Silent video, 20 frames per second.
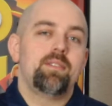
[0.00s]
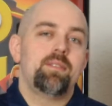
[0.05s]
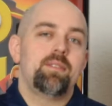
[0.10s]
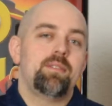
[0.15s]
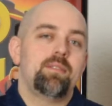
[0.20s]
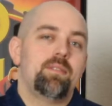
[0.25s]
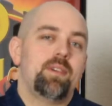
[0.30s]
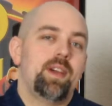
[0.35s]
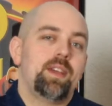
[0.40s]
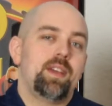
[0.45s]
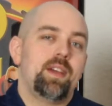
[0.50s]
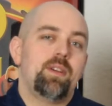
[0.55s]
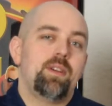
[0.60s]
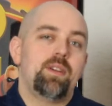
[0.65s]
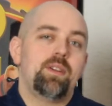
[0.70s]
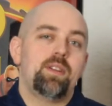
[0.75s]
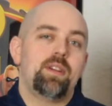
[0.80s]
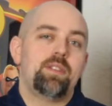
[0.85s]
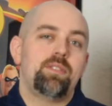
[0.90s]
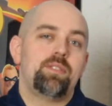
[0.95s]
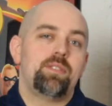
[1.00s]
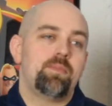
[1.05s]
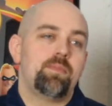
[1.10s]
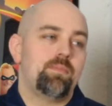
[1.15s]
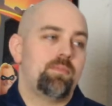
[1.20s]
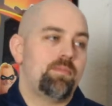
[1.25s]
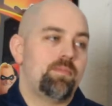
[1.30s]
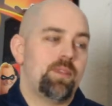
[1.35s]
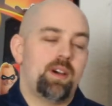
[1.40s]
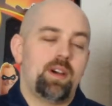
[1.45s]
Like I heard on
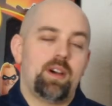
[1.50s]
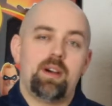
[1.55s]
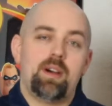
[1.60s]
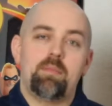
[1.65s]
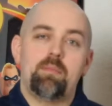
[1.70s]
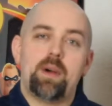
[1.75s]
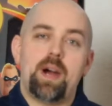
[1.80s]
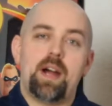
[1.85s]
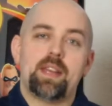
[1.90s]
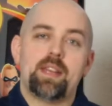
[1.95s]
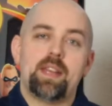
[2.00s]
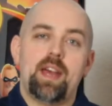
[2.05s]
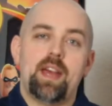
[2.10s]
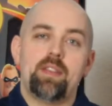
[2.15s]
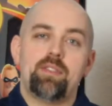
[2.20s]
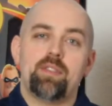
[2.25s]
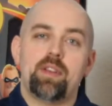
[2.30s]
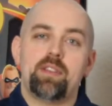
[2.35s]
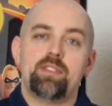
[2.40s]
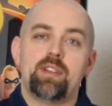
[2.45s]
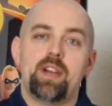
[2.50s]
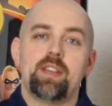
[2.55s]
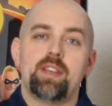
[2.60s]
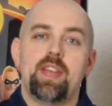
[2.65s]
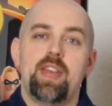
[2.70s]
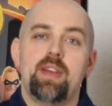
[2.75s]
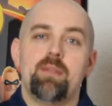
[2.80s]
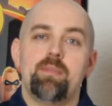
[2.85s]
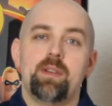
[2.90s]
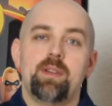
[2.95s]
some podcasts like John
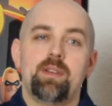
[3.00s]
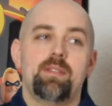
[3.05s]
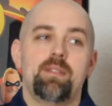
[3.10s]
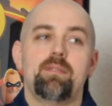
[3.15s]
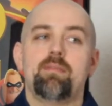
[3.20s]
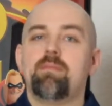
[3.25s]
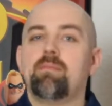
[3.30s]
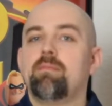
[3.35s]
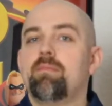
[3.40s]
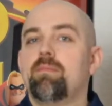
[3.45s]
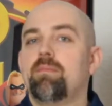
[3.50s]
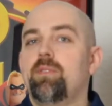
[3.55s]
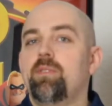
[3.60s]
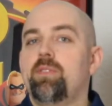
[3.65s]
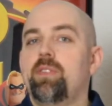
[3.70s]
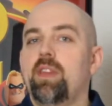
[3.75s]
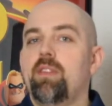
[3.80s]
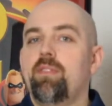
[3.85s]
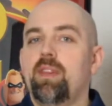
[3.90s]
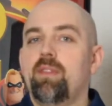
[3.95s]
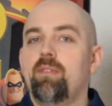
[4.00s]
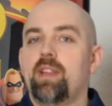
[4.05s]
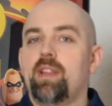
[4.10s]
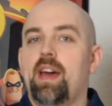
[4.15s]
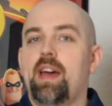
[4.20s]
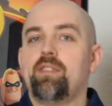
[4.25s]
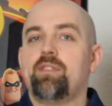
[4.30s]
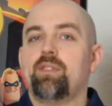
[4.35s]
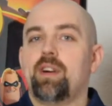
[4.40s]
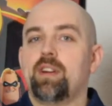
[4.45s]
Campia, we'll see if it even
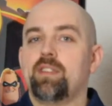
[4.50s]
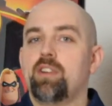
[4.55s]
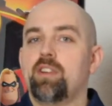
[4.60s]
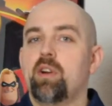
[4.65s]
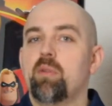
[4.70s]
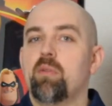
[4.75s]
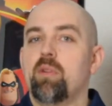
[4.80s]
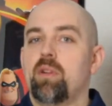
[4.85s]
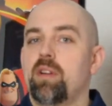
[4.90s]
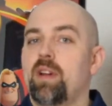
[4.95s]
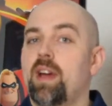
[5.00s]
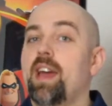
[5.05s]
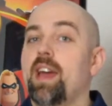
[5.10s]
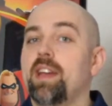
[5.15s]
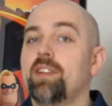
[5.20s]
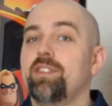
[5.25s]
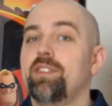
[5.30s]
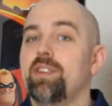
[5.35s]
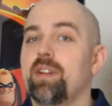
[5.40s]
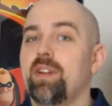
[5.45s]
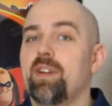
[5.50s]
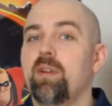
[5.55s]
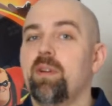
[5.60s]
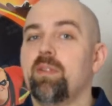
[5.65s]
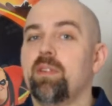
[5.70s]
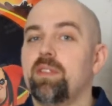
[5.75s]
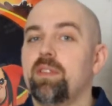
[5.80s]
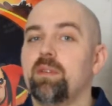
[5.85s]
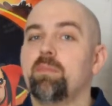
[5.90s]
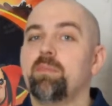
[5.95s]
lasts till October. I actually agree
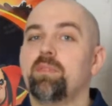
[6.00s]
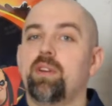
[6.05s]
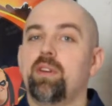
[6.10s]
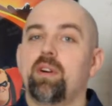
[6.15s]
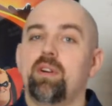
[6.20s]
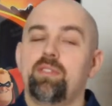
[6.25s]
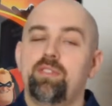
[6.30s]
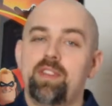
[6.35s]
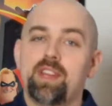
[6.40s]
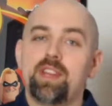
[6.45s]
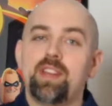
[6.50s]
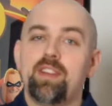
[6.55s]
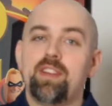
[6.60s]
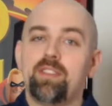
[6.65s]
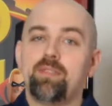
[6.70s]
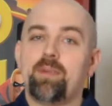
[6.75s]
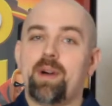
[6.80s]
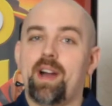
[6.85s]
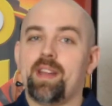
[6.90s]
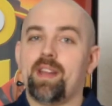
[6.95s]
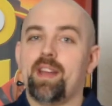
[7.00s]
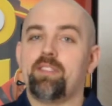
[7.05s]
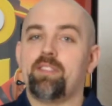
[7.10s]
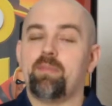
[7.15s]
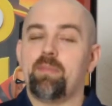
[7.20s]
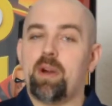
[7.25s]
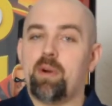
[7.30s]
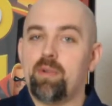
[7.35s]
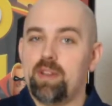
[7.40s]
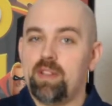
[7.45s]
with him. So check out his podcast
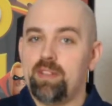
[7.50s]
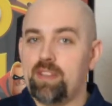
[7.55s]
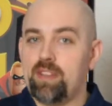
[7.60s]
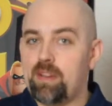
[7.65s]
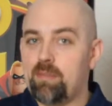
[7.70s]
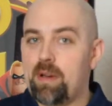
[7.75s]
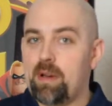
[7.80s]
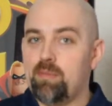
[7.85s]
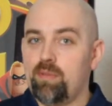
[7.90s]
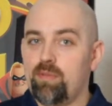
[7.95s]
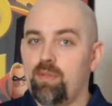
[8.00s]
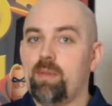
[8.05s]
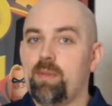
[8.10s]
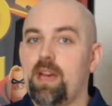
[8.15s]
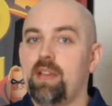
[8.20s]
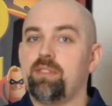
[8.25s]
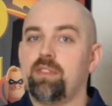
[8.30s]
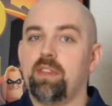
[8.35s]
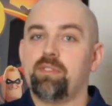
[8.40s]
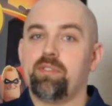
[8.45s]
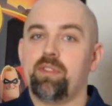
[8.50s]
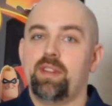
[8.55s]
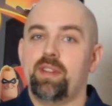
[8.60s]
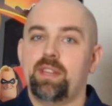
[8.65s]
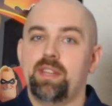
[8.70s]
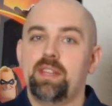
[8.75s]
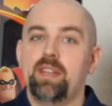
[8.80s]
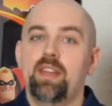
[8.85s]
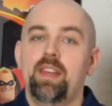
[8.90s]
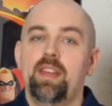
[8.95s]
about what he said about MoviePass yesterday.